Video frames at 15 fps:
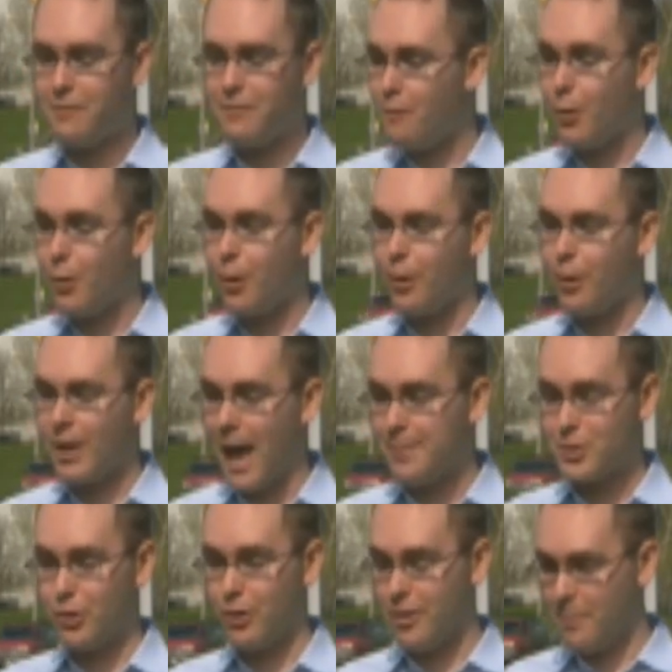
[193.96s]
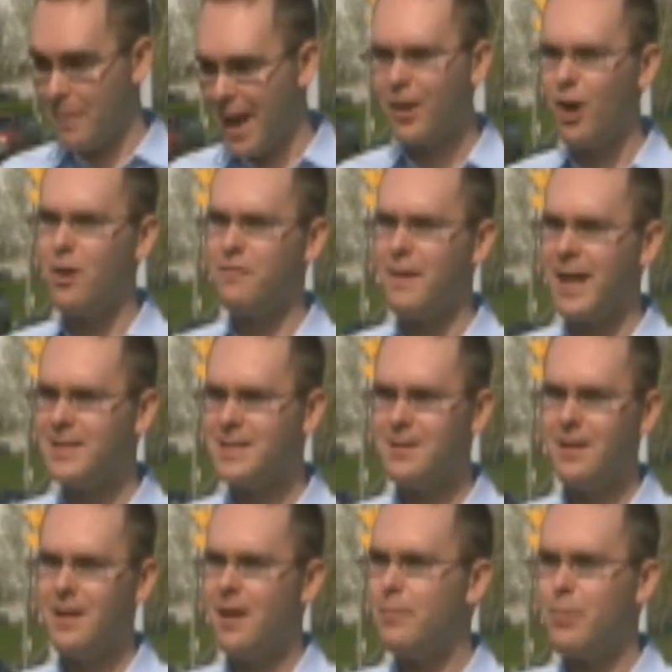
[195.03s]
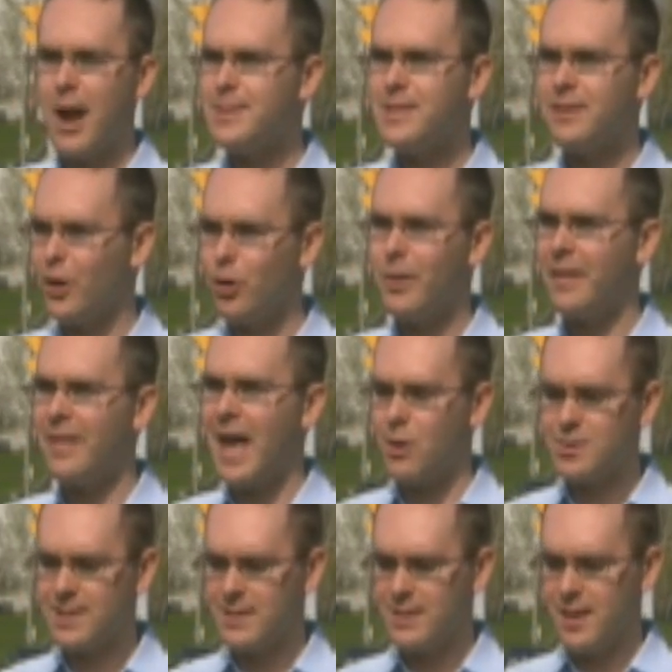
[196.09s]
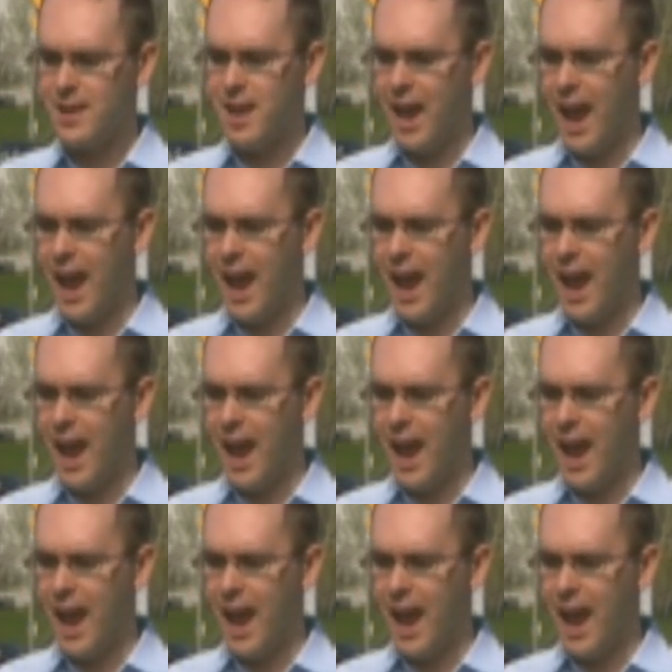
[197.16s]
The photo captured the backyard fence, perhaps a little bit of the house,